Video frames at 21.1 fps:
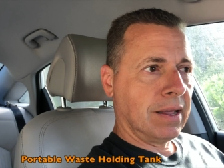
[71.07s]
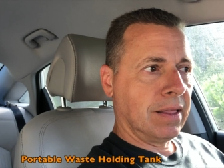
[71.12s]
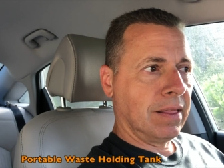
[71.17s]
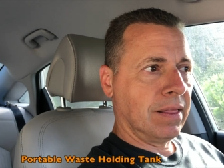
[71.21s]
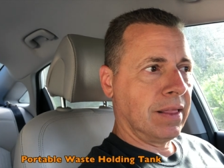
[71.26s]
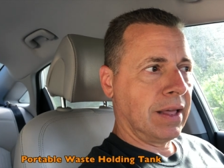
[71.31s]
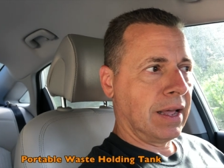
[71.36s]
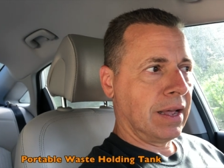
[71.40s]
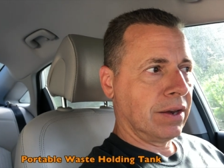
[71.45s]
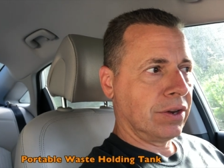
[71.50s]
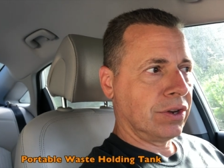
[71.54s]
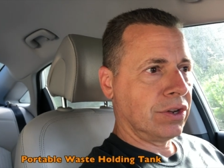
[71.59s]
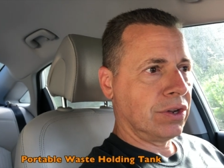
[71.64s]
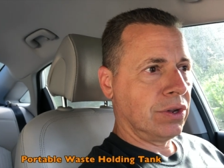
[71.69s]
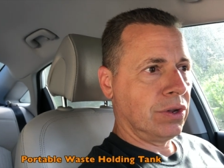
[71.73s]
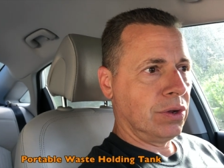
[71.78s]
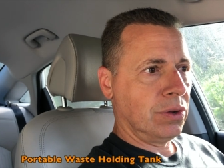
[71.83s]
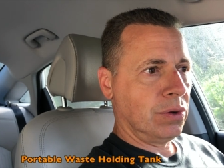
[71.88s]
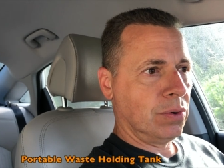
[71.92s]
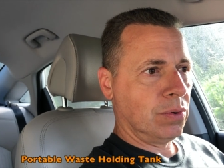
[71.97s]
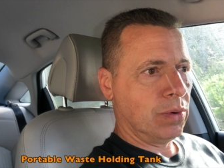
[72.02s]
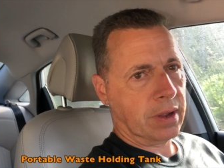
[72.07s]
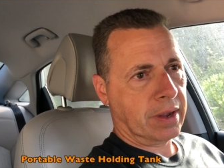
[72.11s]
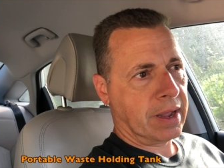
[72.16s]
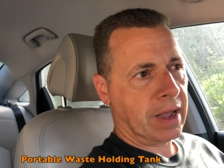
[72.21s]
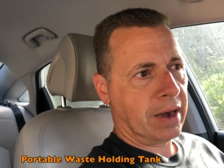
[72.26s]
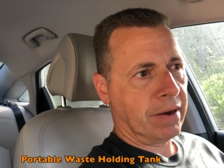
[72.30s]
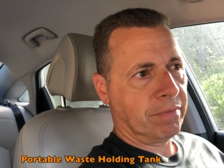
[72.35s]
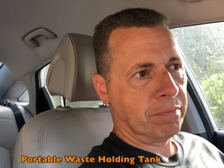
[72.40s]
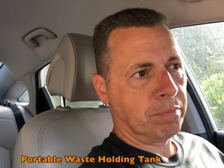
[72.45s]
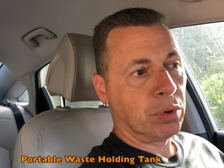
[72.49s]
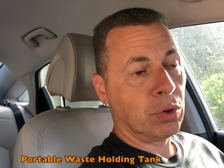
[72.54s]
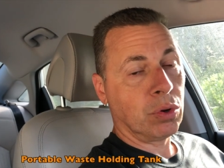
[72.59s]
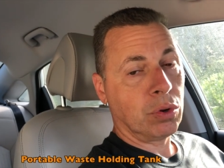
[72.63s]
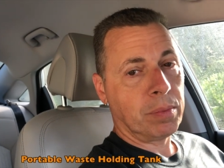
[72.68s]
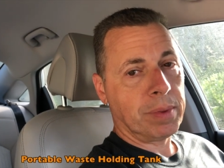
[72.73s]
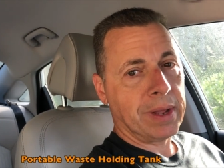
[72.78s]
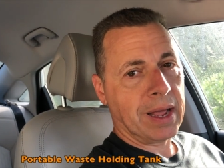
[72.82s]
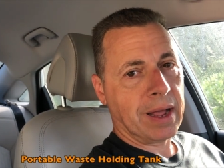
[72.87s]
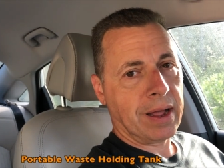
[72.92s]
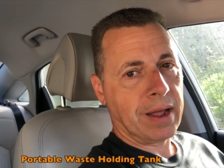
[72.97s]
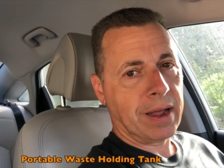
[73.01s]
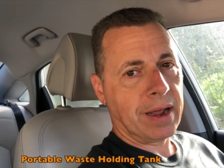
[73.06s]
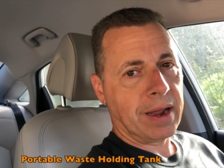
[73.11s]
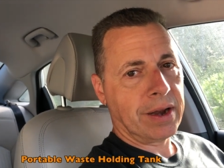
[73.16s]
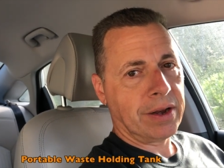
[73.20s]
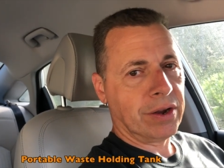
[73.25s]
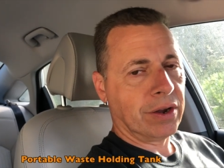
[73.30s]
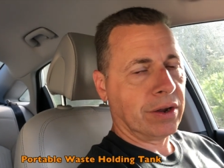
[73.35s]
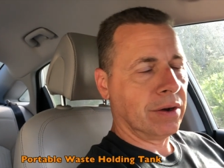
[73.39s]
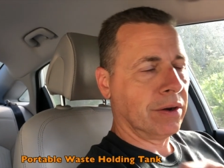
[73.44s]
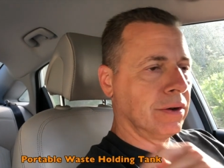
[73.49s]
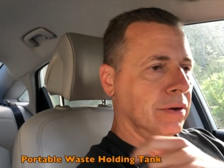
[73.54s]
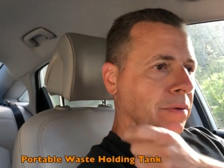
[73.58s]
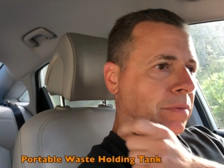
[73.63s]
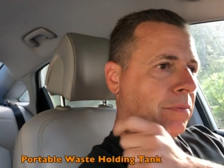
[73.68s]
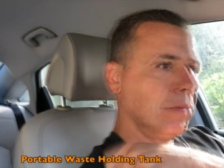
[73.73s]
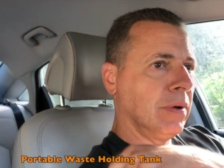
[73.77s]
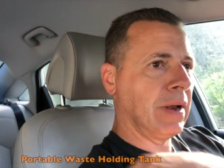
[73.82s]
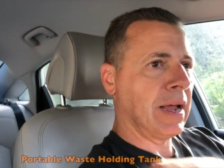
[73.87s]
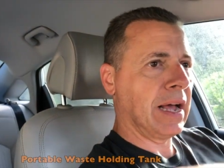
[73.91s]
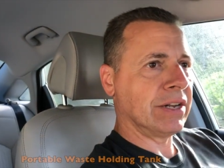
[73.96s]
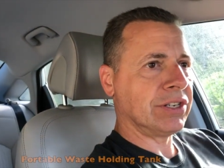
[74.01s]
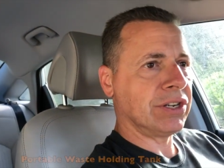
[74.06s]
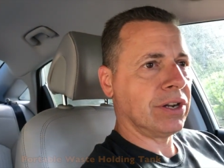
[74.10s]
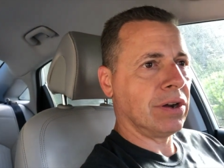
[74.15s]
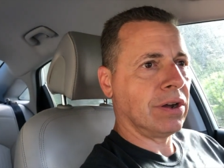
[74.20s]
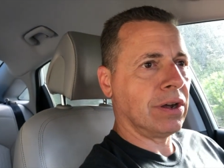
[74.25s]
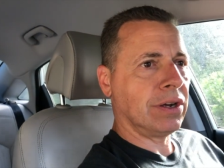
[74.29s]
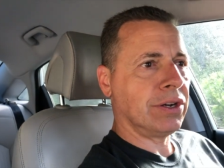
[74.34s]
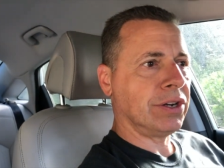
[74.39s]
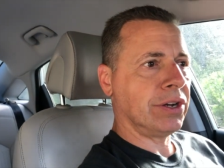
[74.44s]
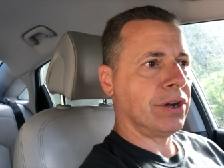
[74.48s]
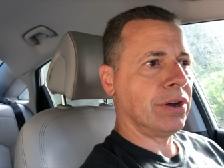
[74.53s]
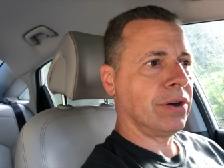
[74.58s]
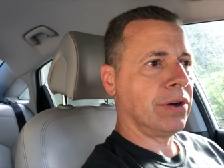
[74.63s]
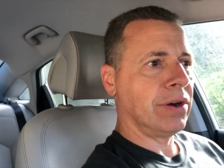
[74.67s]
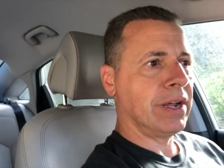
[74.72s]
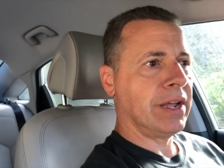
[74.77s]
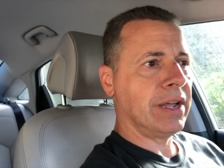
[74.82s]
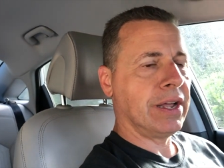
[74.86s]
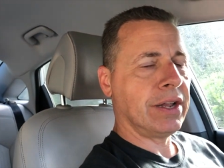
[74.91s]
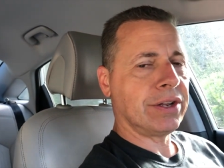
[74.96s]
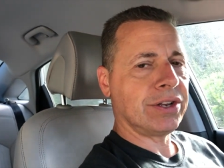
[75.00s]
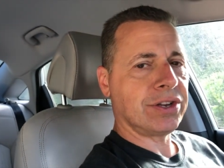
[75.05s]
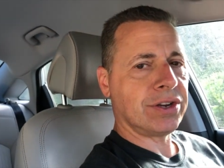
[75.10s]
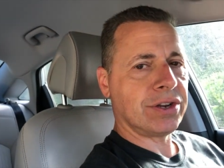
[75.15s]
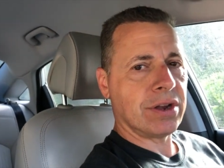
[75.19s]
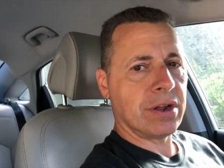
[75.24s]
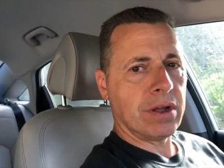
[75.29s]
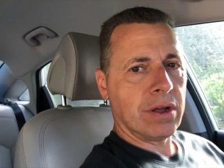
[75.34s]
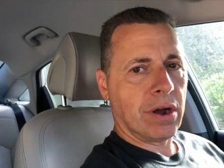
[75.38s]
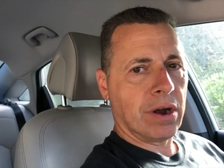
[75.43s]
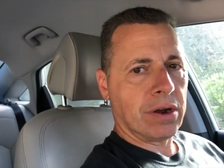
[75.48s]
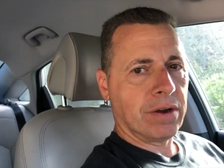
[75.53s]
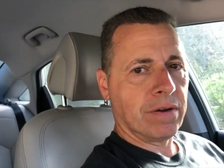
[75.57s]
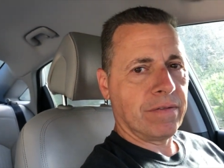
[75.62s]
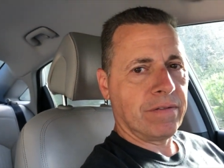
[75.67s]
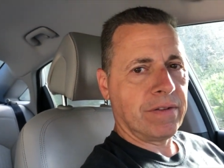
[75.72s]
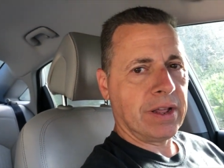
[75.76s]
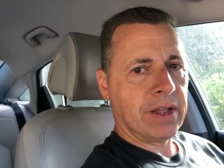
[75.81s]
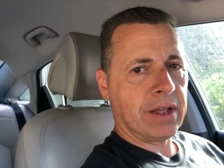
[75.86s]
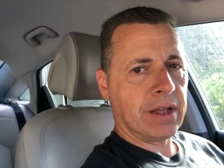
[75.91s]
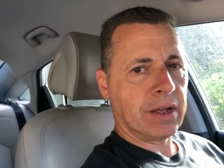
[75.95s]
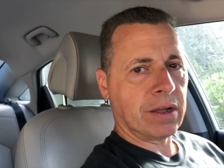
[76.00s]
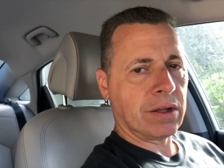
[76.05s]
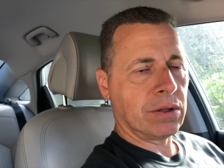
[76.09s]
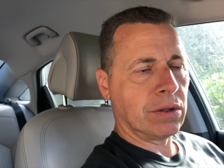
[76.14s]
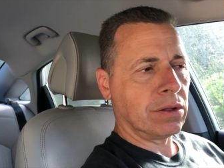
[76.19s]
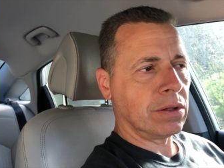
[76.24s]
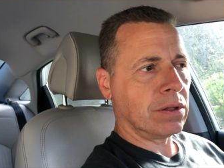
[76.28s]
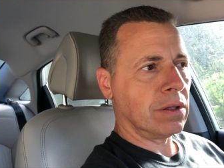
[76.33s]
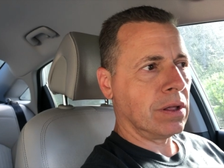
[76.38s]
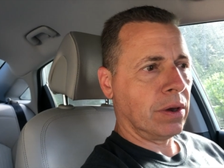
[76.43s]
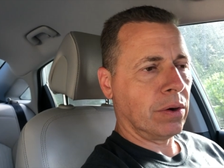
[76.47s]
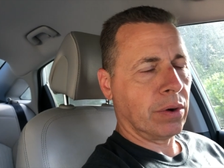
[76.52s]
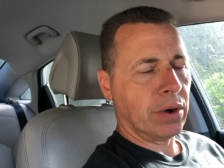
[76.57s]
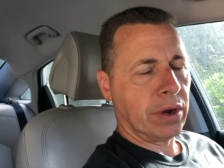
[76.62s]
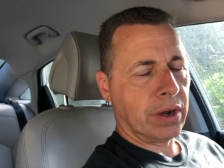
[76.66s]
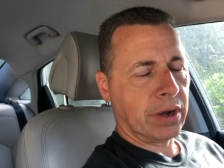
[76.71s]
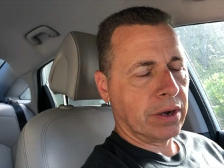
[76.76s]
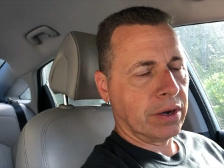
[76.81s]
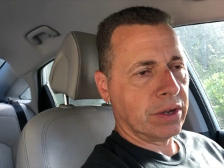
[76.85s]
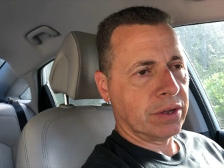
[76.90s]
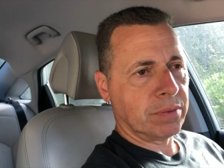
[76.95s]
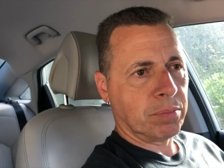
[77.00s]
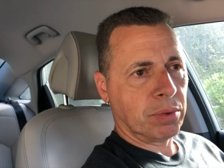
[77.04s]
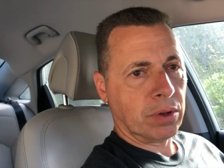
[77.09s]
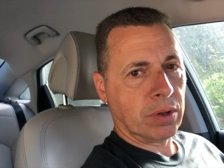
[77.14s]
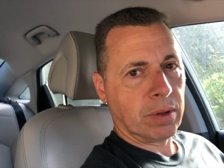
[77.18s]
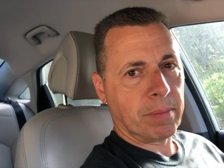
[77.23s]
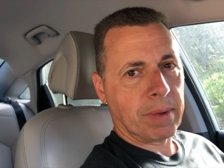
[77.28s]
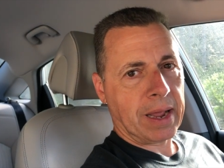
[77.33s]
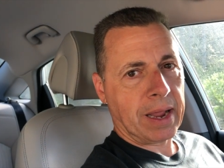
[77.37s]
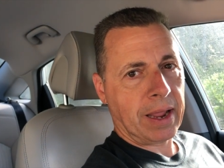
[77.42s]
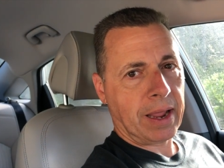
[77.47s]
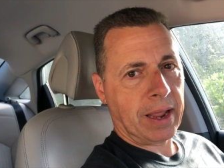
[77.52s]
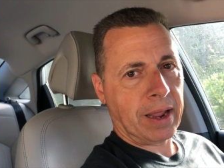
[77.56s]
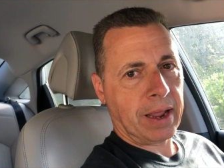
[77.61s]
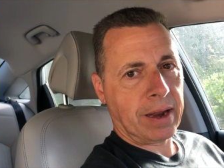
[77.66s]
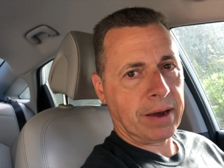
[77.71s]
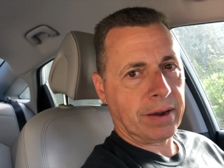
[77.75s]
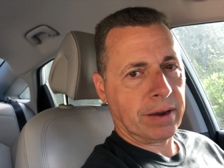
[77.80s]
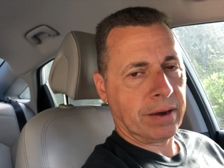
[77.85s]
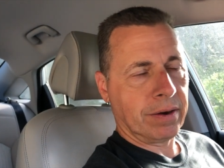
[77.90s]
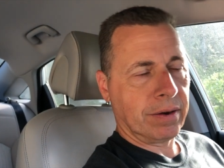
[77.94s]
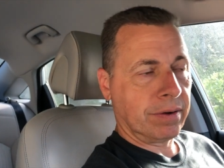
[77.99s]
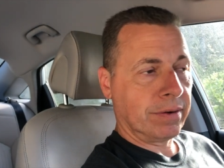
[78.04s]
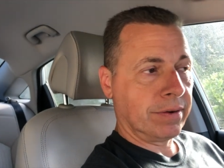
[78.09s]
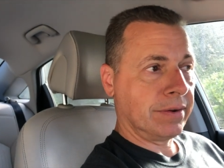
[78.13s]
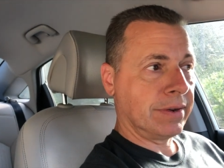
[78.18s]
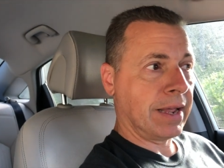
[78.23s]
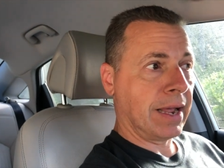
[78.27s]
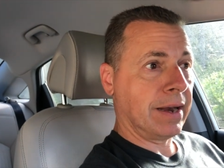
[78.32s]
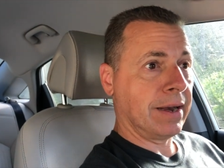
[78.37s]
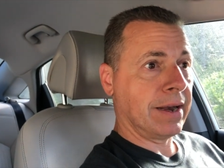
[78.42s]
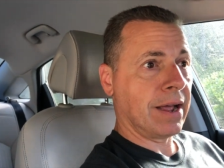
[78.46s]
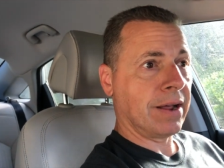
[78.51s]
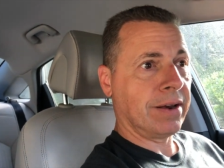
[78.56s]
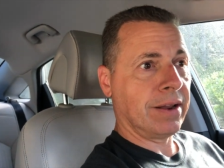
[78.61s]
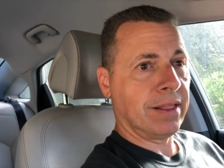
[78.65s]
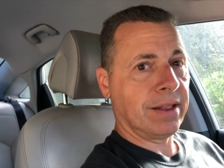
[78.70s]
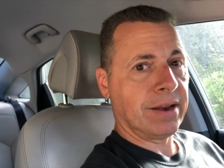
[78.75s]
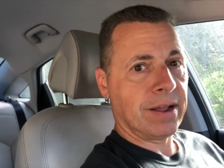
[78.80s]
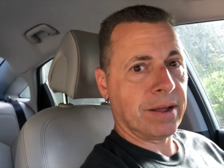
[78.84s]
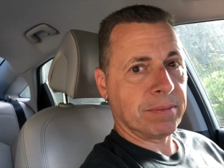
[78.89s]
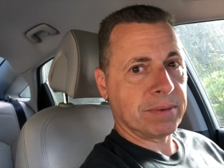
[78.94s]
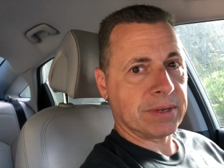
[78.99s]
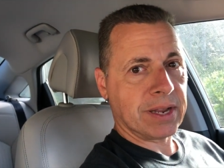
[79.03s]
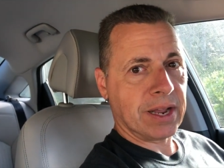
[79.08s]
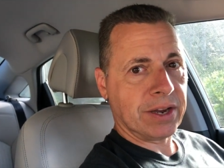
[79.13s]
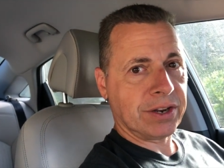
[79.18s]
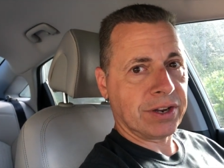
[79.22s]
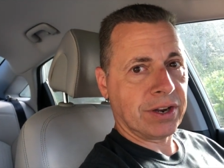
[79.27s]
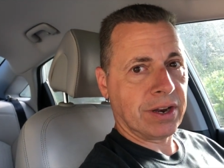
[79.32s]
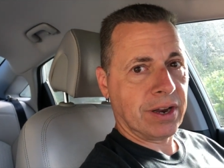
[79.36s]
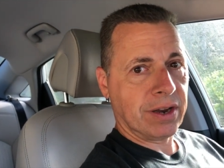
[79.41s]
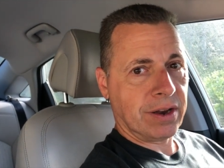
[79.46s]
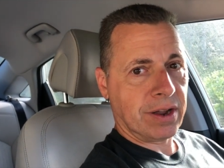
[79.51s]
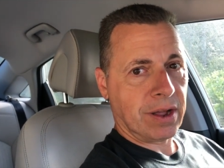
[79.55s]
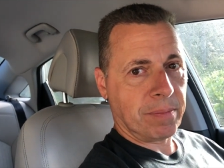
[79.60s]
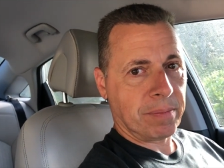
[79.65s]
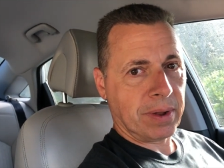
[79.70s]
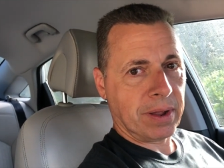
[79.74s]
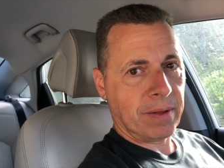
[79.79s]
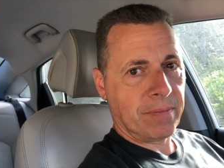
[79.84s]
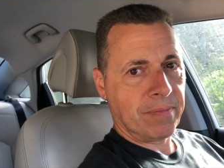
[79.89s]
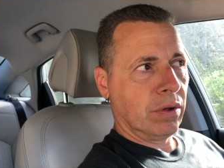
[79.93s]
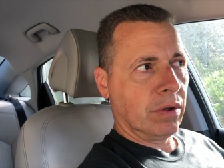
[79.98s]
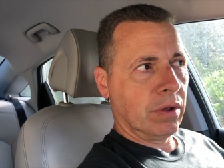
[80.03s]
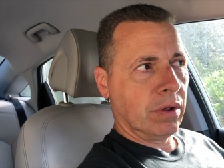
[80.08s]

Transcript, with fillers: that you kind of pull behind. You can latch it onto your hitch on your vehicle, or you can just pull it by hand and take it down to the dump station and dump it.